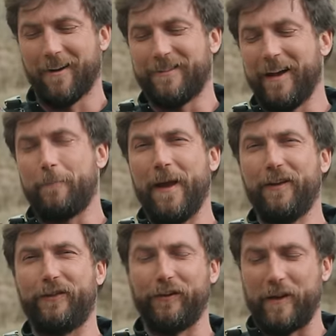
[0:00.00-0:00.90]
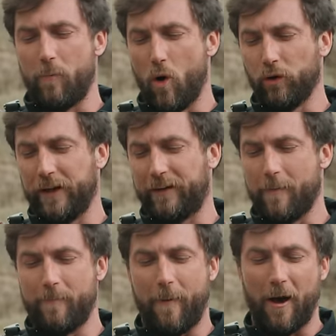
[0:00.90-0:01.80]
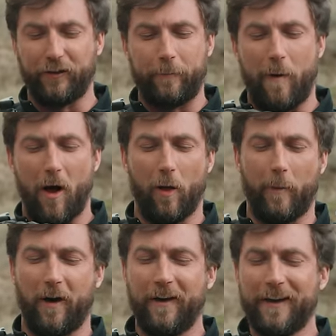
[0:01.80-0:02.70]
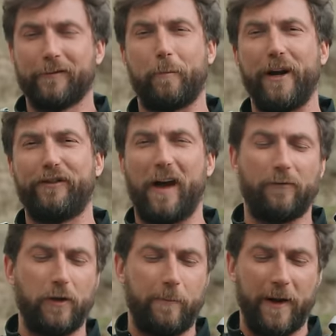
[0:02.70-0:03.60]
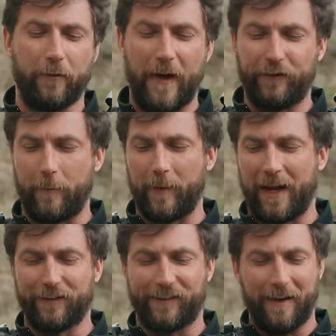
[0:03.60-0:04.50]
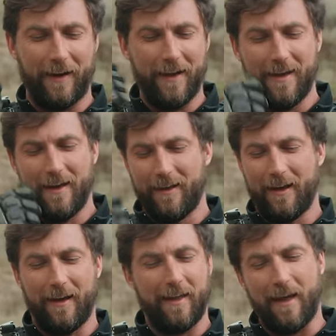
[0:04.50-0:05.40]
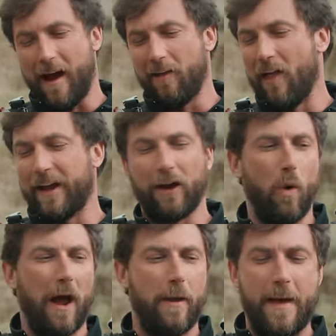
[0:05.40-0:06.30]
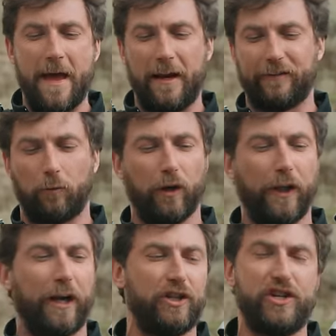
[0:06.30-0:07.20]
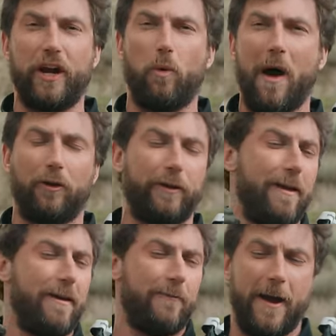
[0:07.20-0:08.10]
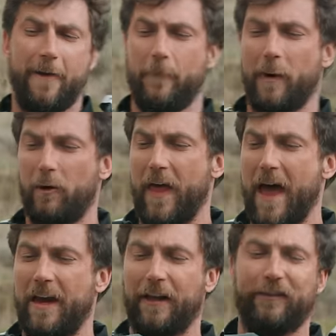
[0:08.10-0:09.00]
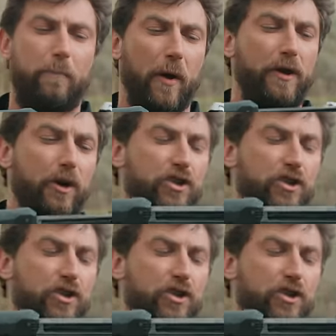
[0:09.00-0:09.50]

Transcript: Our cheek piece is a molded composite polymer. It's pretty soft, you put your face up against it. I like it quite a bit. It's a really good cheek weld. If you're not familiar with that, it's putting your